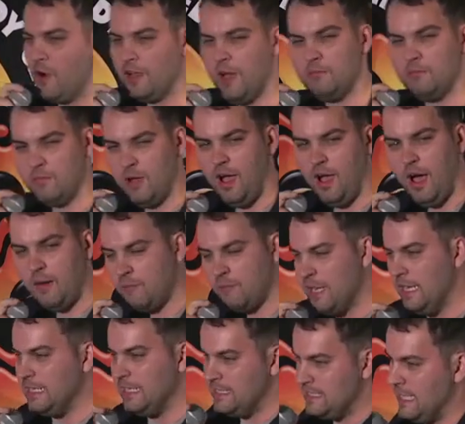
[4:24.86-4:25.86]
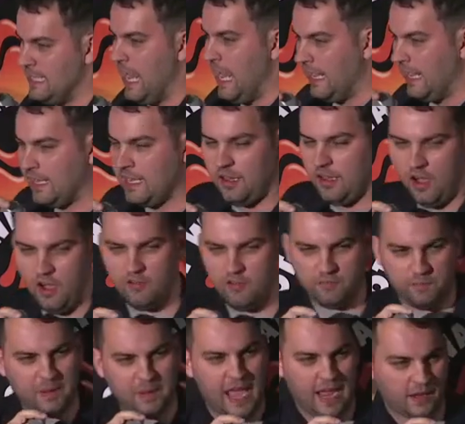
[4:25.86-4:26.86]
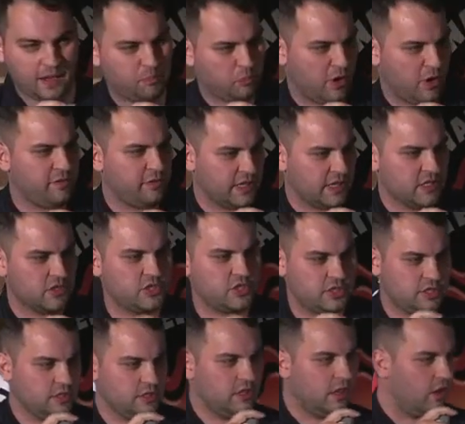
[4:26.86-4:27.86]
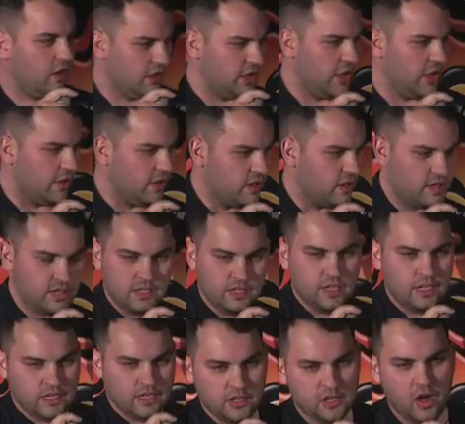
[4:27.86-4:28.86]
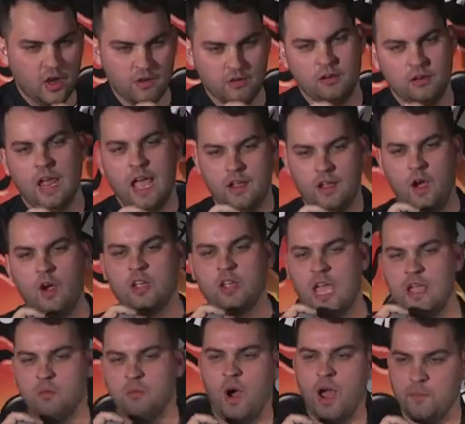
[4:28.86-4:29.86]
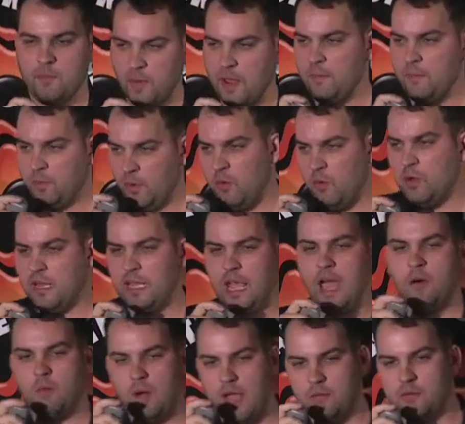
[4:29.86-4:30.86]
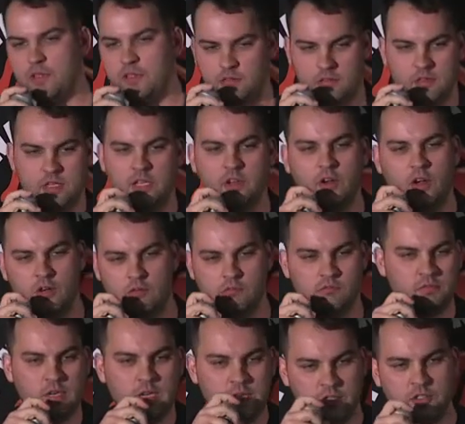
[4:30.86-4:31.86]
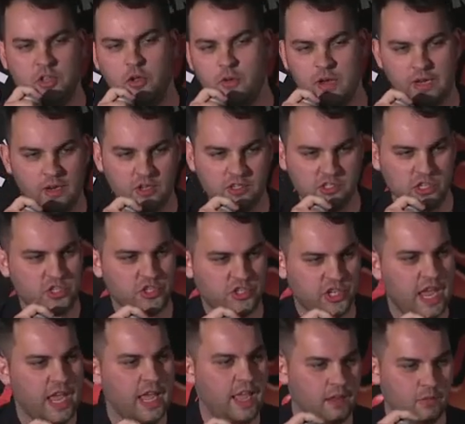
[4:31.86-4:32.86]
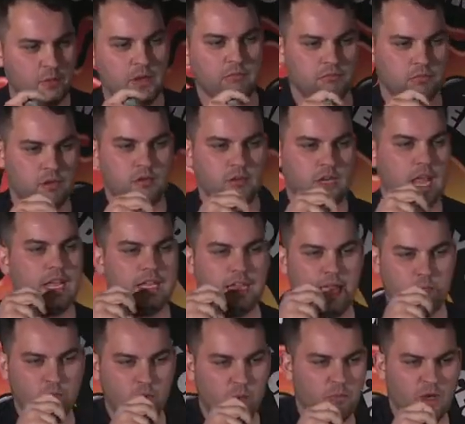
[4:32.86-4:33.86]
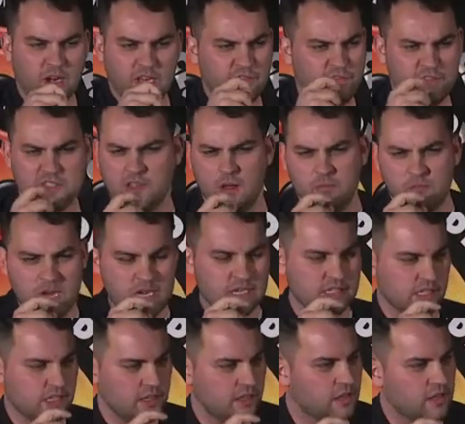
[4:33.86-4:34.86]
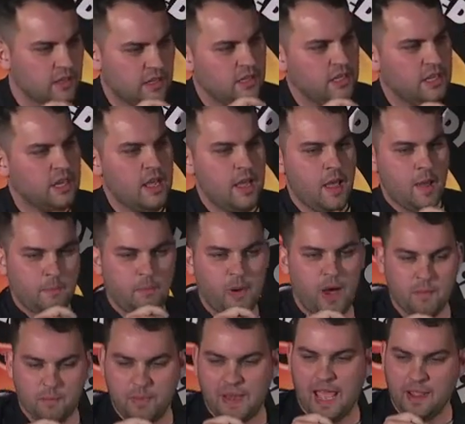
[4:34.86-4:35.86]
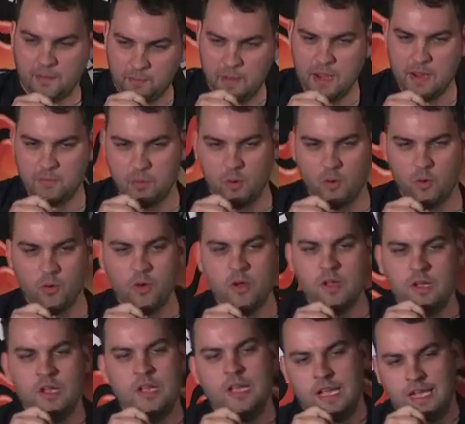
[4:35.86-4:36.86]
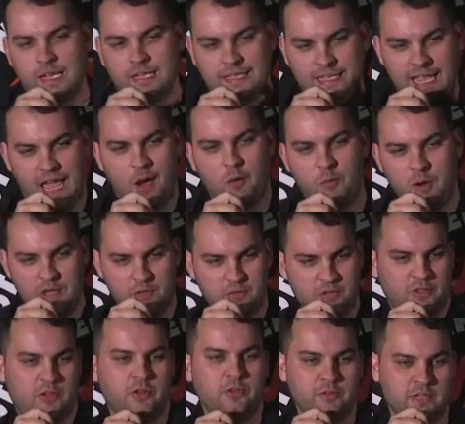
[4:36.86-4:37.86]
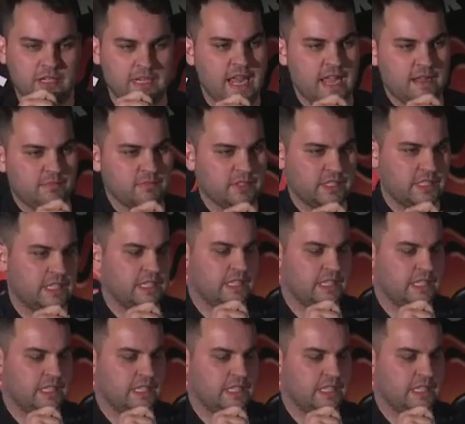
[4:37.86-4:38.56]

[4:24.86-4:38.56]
I'm really sick of black privilege, aren't you? You know, like, okay, white people, we get away with, you know, doing loads of shit. We, like, get more money for some reason. But black people get away with cooler names.